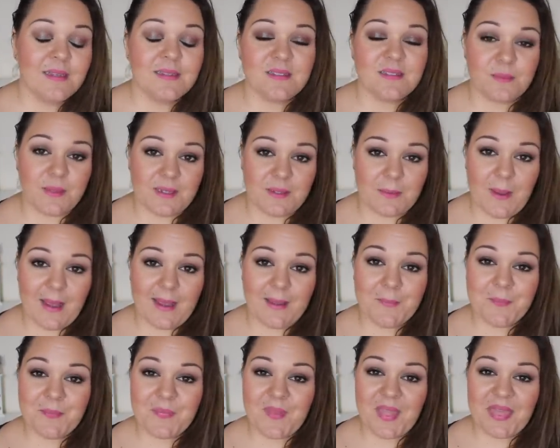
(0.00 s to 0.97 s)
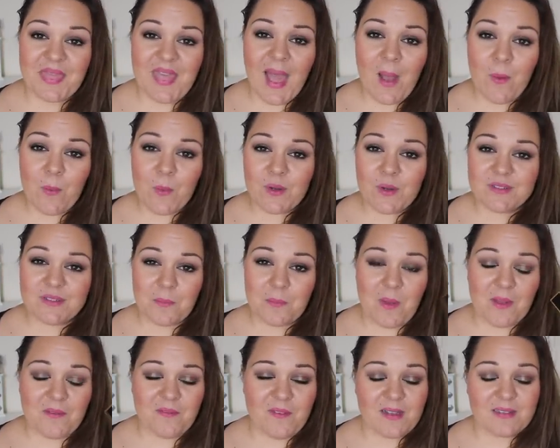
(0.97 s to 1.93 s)
So anyway, that was
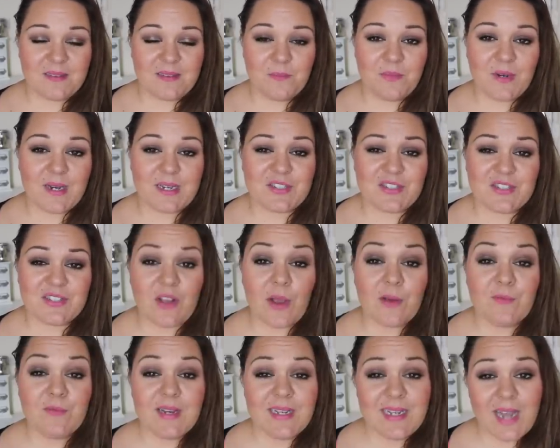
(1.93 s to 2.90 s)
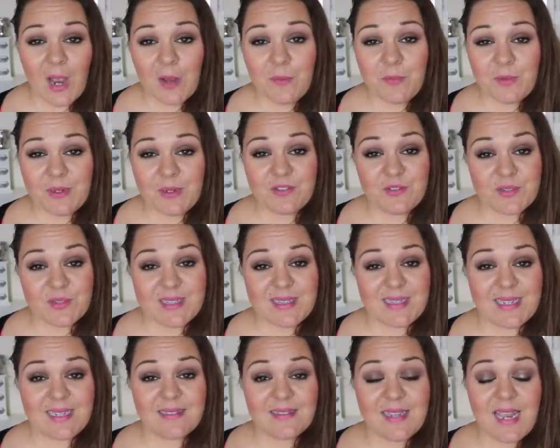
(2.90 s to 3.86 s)
my first impressions. I really hope you
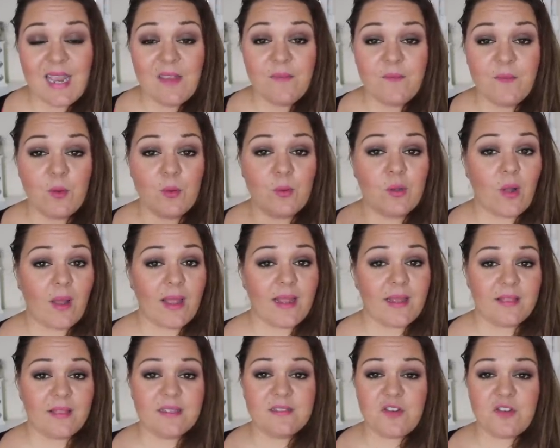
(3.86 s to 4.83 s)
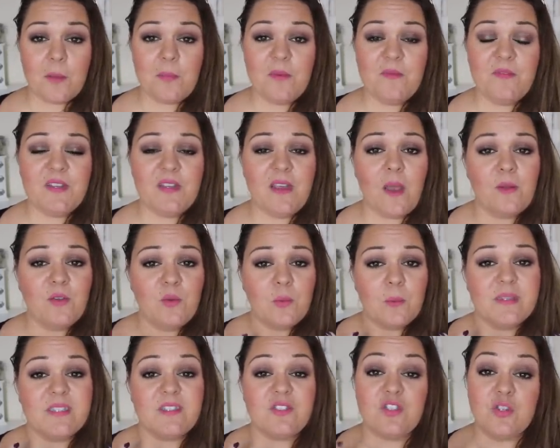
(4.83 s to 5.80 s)
enjoyed this. If you like this type of video and you
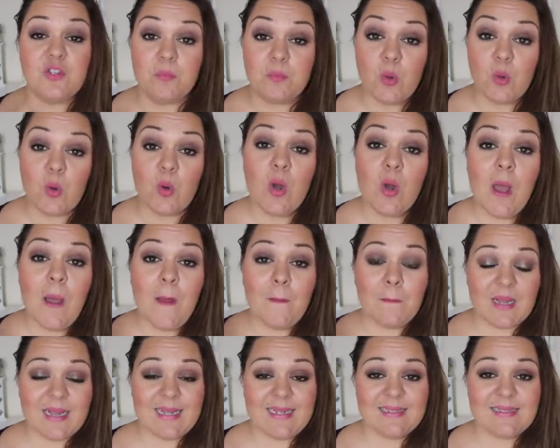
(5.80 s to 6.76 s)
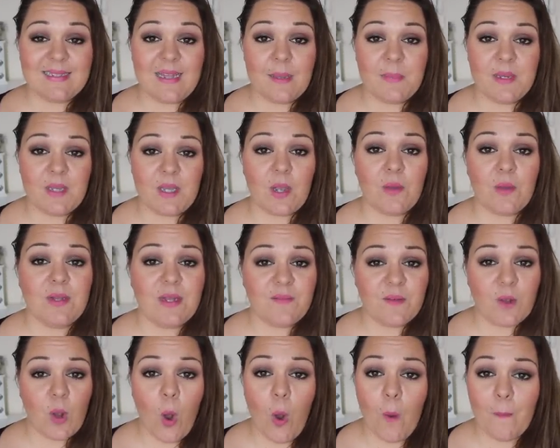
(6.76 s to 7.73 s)
want me to do more, please let me know.
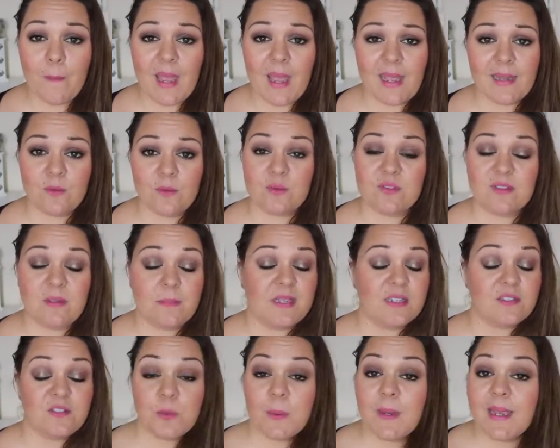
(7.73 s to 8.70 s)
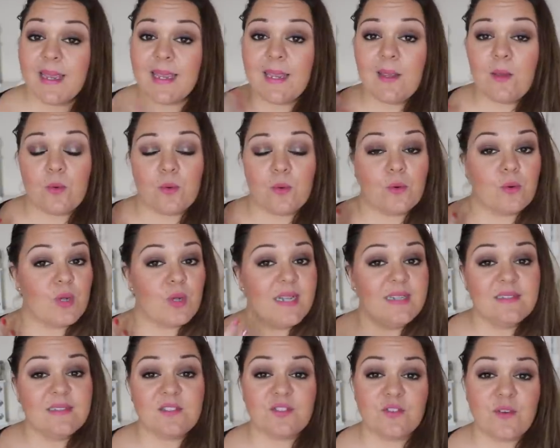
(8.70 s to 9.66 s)
Leave a comment or send me a tweet or
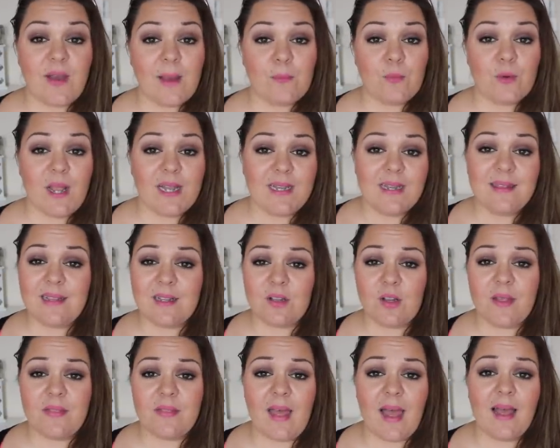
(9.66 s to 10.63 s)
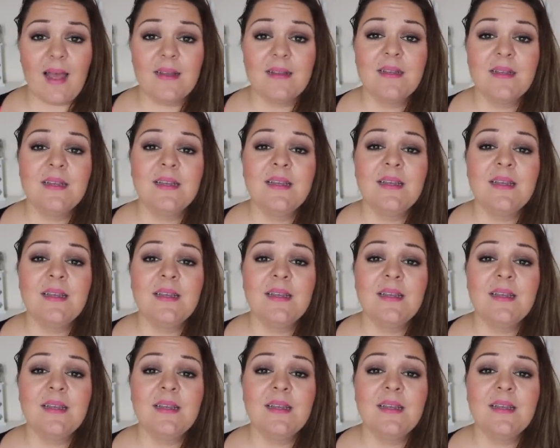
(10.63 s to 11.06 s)
Instagram or anything like that.